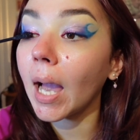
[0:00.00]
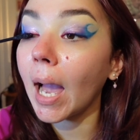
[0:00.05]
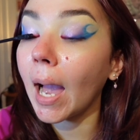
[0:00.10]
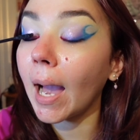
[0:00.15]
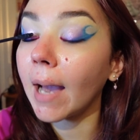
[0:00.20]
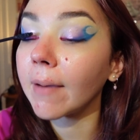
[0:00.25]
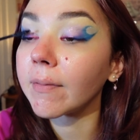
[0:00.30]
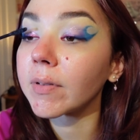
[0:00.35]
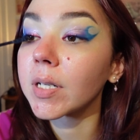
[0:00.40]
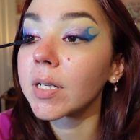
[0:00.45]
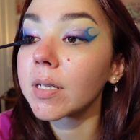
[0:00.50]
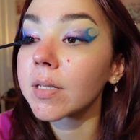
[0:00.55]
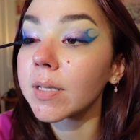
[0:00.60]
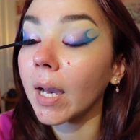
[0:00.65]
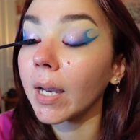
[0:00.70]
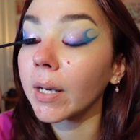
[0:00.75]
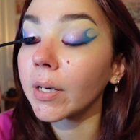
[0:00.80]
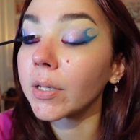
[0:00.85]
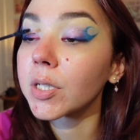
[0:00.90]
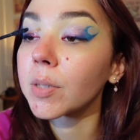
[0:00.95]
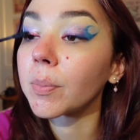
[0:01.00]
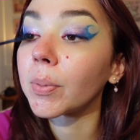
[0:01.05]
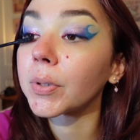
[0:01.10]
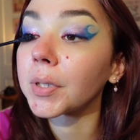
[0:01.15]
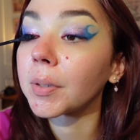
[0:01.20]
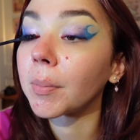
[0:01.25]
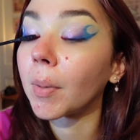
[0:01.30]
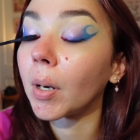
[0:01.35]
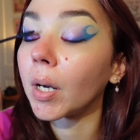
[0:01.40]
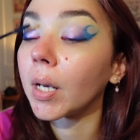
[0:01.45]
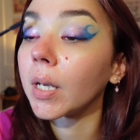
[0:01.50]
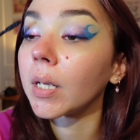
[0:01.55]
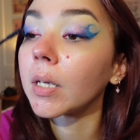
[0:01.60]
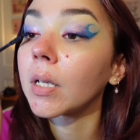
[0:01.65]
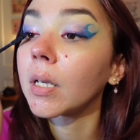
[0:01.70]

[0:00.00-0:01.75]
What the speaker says: have a desire to put them on.